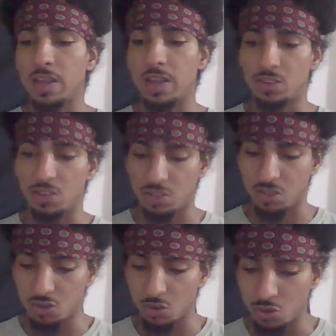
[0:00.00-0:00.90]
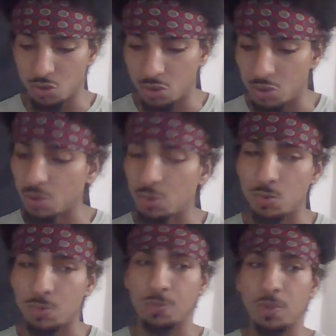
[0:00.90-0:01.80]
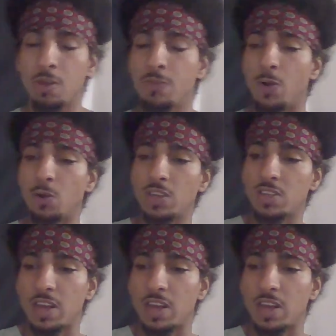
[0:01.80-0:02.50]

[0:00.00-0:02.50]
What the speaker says: And just do. Focus